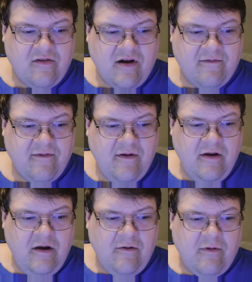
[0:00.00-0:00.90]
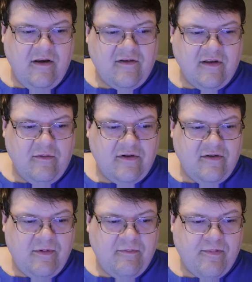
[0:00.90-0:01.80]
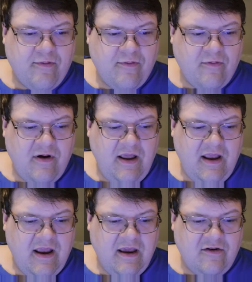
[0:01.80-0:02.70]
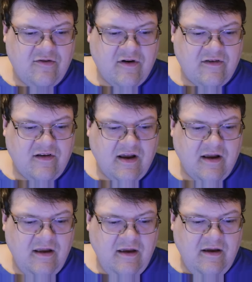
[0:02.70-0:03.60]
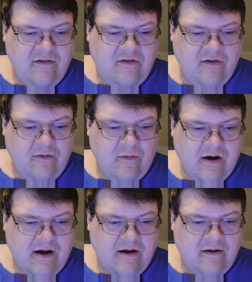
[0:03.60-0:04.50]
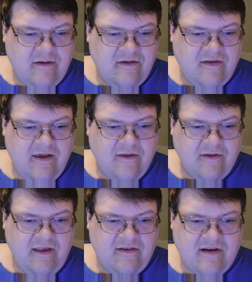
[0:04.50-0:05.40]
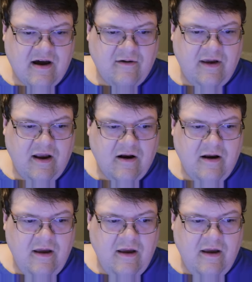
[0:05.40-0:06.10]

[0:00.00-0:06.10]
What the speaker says: stuff recently, which has been pretty interesting to say the least out here.